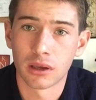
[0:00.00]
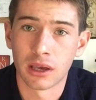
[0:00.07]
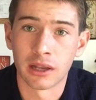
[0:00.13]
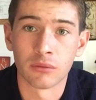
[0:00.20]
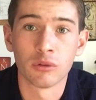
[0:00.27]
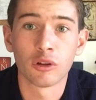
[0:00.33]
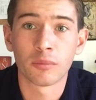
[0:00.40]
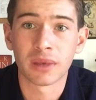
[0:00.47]

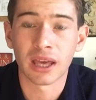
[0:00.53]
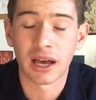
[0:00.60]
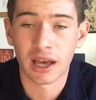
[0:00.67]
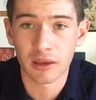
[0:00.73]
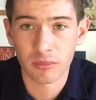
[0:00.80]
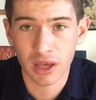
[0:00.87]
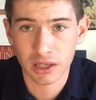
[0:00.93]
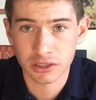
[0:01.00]
And will it be
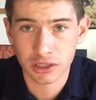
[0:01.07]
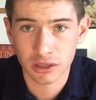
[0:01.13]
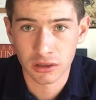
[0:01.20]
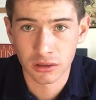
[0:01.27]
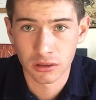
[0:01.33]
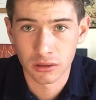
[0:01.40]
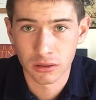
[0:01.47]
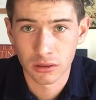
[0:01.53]
high magic
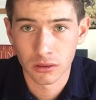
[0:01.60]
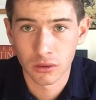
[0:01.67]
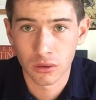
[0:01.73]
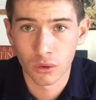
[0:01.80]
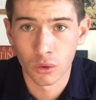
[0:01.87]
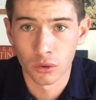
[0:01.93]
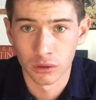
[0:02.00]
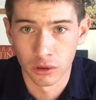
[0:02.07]

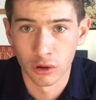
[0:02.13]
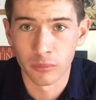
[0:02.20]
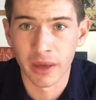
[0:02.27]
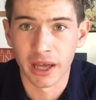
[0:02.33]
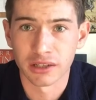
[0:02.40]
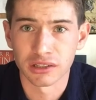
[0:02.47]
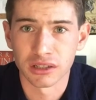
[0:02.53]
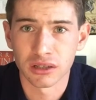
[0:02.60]
or low
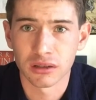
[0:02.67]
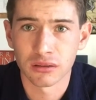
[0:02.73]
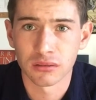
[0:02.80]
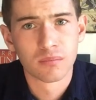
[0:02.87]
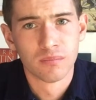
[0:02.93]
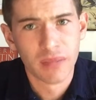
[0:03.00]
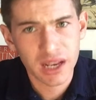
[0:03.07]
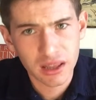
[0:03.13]
magic?
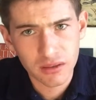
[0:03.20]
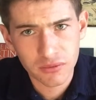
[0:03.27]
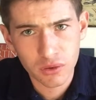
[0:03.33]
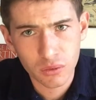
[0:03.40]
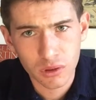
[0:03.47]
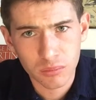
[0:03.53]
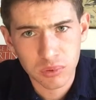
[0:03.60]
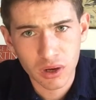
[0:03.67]
Many of
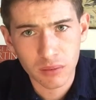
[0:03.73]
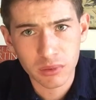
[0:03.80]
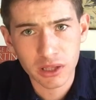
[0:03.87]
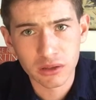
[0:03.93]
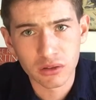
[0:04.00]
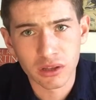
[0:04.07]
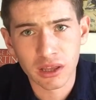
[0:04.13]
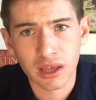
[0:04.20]
you are probably
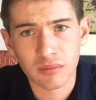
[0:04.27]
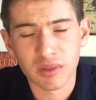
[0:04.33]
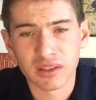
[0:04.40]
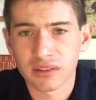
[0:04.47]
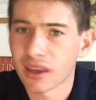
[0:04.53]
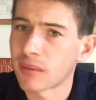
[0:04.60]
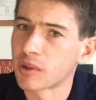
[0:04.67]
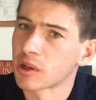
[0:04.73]
looking at me
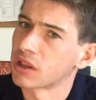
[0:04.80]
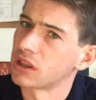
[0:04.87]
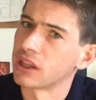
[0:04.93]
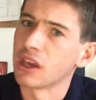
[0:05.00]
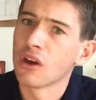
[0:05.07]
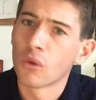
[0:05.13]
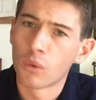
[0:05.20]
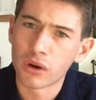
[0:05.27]

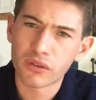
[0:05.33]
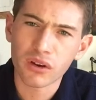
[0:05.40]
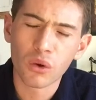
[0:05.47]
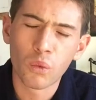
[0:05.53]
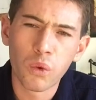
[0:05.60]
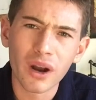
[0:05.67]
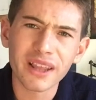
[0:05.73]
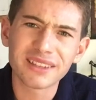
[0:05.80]
skeptically,
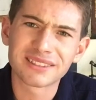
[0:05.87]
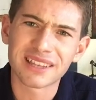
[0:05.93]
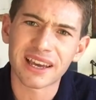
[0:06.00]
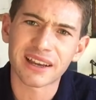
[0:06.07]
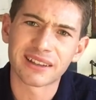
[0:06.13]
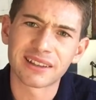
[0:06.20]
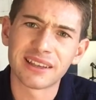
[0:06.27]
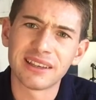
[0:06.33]
wondering what
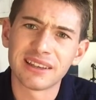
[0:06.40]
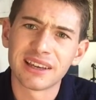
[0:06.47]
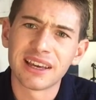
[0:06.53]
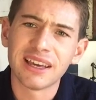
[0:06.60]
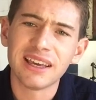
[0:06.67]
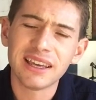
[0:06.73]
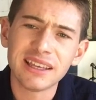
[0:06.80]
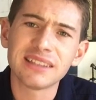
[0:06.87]
exactly
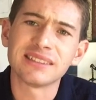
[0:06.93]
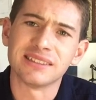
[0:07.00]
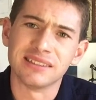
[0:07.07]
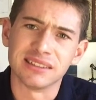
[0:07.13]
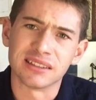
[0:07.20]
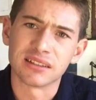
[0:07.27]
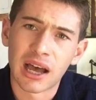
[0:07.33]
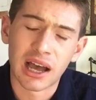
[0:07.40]

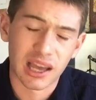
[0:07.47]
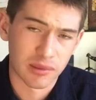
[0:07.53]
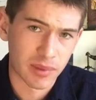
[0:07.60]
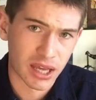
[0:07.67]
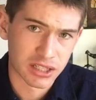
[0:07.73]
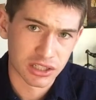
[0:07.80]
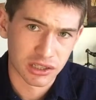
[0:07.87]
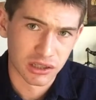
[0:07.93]
is high
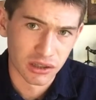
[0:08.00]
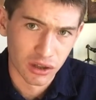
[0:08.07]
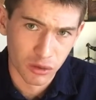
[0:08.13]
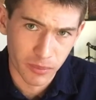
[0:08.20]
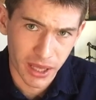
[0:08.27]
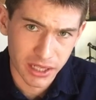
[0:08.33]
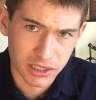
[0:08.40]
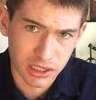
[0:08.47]
magic and low
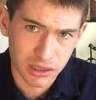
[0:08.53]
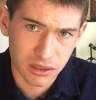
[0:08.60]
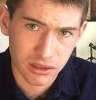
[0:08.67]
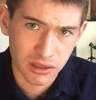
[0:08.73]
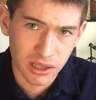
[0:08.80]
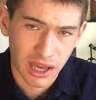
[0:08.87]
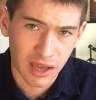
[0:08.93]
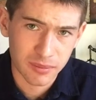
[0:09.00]
magic.
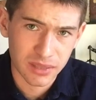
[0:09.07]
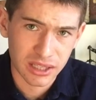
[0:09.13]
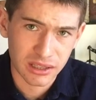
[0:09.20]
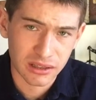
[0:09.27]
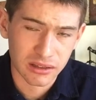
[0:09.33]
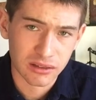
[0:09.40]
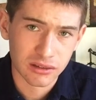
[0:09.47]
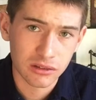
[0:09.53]
I
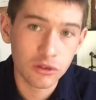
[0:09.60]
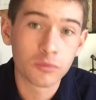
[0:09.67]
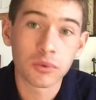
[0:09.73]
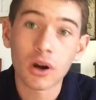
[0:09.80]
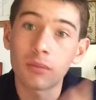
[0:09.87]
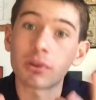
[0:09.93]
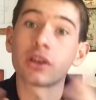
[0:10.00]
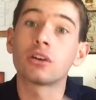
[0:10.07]
mean, you've
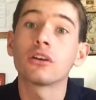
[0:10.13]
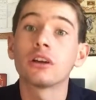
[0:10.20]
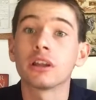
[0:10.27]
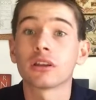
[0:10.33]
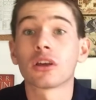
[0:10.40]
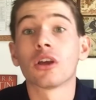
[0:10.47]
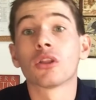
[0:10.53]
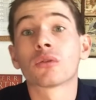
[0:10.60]
probably heard
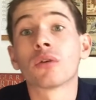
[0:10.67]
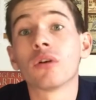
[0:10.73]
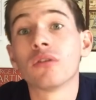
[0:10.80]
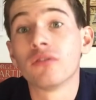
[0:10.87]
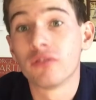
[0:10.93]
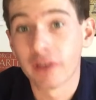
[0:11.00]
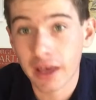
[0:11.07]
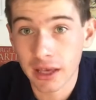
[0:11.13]
it
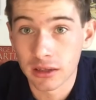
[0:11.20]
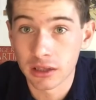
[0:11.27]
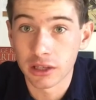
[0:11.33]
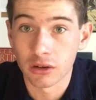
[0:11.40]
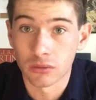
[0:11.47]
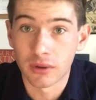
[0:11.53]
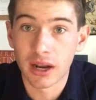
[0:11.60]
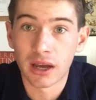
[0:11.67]
thrown
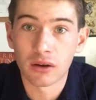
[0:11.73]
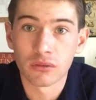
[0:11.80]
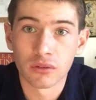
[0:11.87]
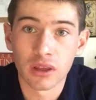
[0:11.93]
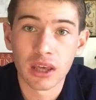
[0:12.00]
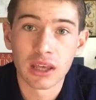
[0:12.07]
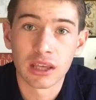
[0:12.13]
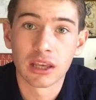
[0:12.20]
vaguely
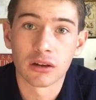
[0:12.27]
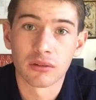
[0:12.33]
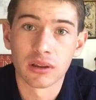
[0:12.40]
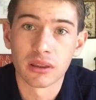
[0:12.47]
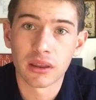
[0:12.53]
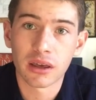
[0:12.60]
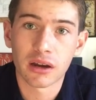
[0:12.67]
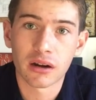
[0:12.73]
around here
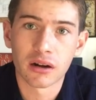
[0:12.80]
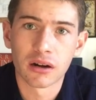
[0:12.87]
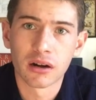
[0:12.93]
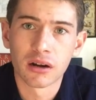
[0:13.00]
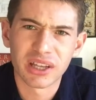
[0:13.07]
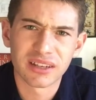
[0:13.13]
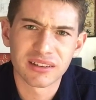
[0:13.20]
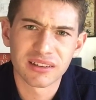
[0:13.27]
and there,
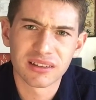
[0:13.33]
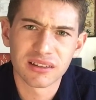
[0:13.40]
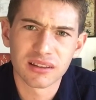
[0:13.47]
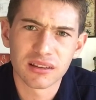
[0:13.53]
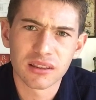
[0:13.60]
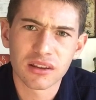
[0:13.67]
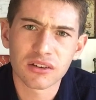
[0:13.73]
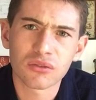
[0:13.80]
but
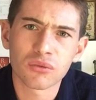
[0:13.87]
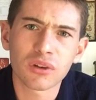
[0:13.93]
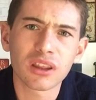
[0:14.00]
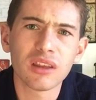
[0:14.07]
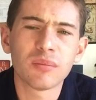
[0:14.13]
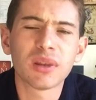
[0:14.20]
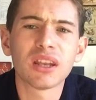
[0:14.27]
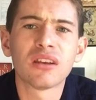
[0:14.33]
there's
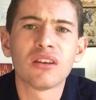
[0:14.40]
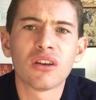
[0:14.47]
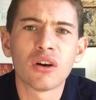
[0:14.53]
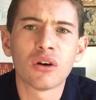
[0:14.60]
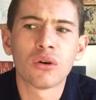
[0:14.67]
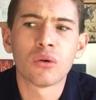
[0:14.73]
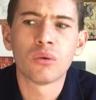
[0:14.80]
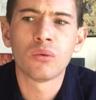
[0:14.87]
really been
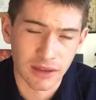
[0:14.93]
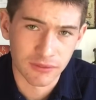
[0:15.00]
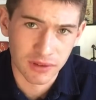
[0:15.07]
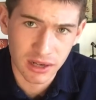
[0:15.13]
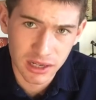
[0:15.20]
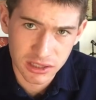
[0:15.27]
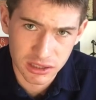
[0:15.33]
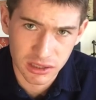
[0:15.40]
no
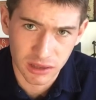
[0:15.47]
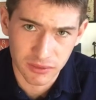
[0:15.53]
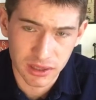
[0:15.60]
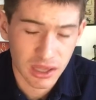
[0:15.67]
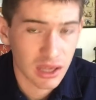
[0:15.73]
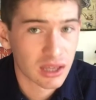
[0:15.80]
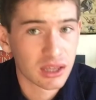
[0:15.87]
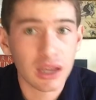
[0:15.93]
definition of
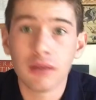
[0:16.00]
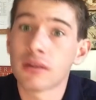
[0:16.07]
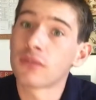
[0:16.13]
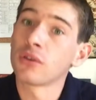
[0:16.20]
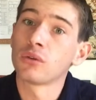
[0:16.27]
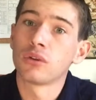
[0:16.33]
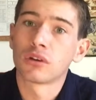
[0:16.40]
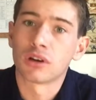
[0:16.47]
it, even if
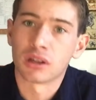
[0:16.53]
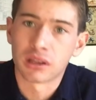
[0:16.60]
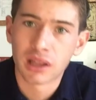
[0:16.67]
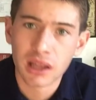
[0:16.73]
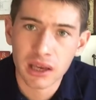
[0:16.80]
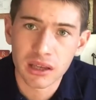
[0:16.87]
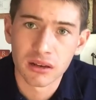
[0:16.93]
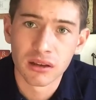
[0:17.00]
you look
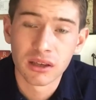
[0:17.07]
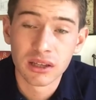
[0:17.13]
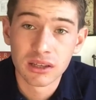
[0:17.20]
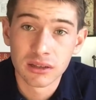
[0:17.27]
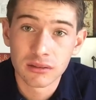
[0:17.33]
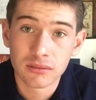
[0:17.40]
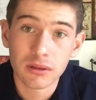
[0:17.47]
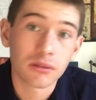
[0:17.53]
online.
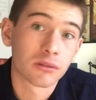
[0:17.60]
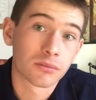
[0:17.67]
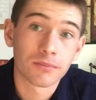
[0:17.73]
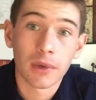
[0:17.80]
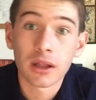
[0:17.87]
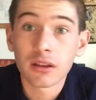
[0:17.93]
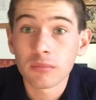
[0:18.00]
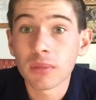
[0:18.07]
And
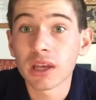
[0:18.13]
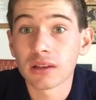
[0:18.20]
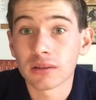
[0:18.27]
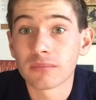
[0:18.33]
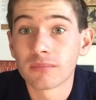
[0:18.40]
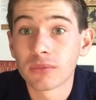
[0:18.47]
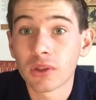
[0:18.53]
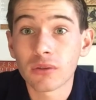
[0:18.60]
I'll admit,
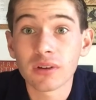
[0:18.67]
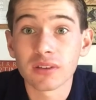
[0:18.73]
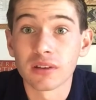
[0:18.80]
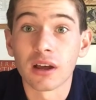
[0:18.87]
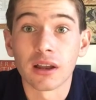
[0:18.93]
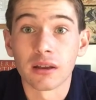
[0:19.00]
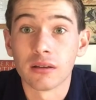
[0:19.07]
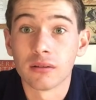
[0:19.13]
there is
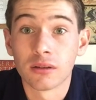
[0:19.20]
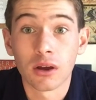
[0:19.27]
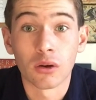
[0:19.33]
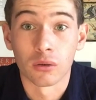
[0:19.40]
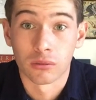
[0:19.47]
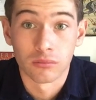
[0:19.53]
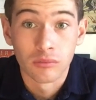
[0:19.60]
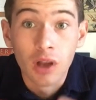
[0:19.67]
none.
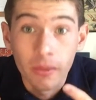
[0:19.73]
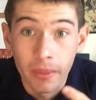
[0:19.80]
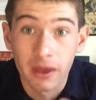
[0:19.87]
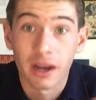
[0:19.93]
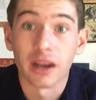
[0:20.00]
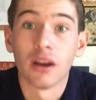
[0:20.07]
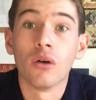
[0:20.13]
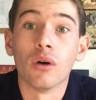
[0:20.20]
Or none
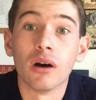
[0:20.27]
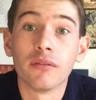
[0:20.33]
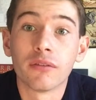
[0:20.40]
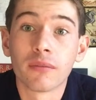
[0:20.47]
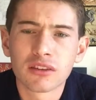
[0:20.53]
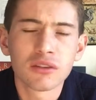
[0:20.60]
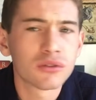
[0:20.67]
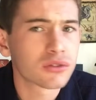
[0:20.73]
that I know of.
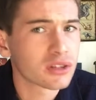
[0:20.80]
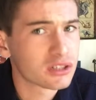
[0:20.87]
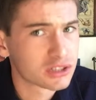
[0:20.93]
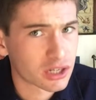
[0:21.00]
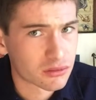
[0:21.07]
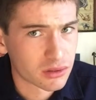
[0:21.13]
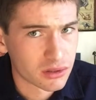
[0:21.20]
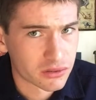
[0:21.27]
It's usually
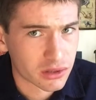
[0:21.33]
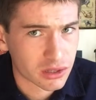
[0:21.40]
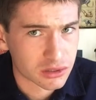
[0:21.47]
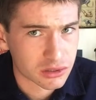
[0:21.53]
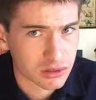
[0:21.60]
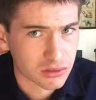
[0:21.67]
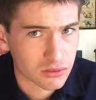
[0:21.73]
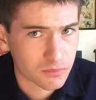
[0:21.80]

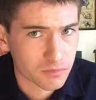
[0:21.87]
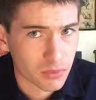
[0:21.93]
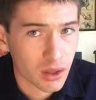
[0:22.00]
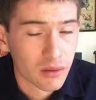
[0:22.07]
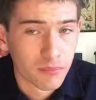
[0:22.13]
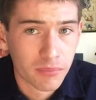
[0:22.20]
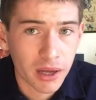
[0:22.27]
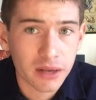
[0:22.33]
generalizations.
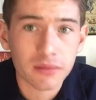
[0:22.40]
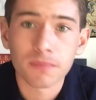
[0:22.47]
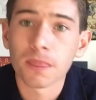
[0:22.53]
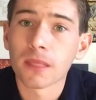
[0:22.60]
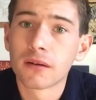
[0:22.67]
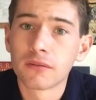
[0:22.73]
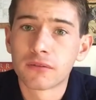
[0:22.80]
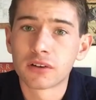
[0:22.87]
But
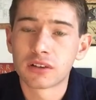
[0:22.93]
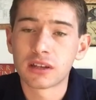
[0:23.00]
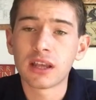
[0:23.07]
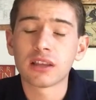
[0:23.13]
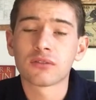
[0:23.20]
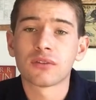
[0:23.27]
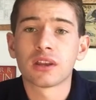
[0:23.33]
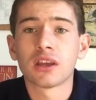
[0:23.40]
for
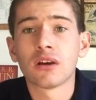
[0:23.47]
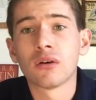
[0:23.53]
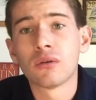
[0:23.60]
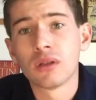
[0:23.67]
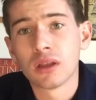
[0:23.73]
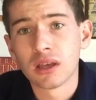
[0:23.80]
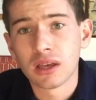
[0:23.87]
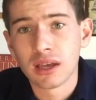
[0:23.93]
today's video,
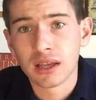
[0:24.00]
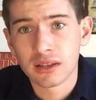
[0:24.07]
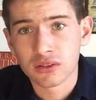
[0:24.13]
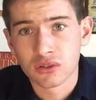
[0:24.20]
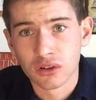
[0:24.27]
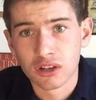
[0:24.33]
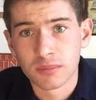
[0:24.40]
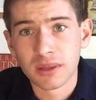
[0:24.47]
it is
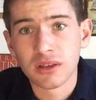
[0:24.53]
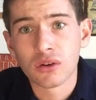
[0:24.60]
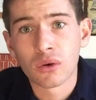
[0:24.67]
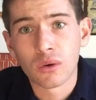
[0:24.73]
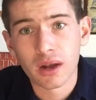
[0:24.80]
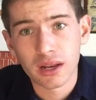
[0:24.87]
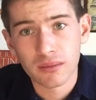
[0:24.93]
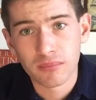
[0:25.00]
going to be quite